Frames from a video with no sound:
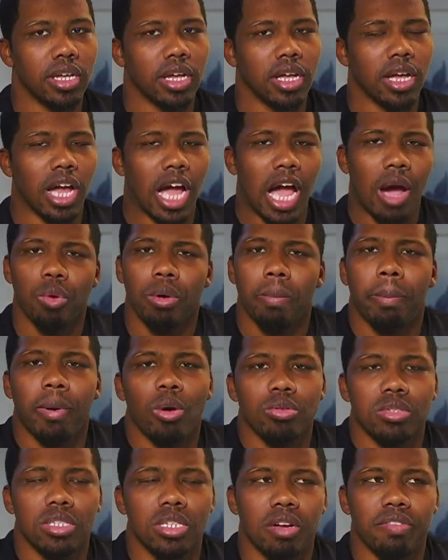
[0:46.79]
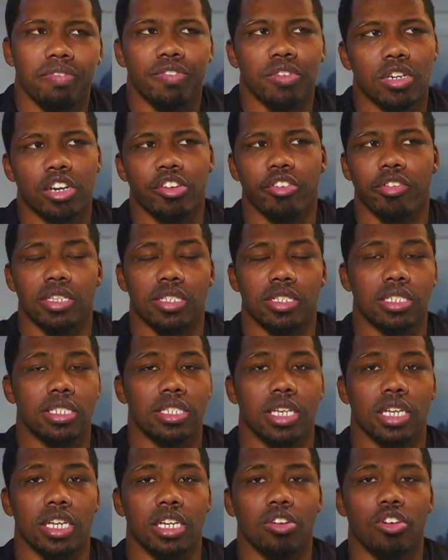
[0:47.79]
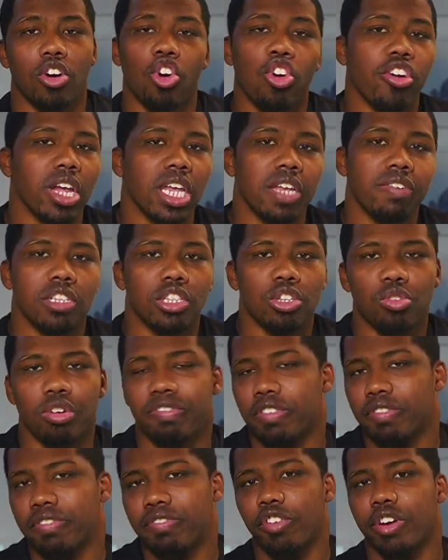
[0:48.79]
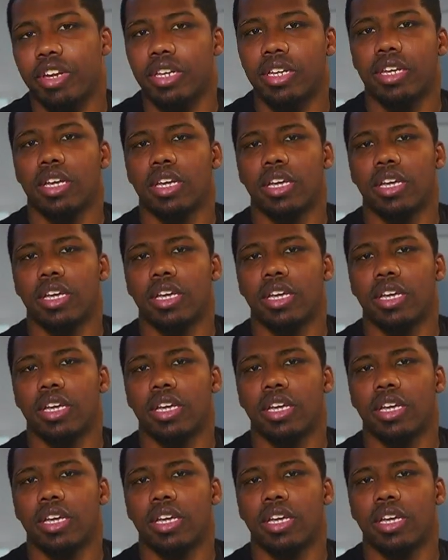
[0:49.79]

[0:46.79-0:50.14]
I will post it up for a crazy sale or even do it for free.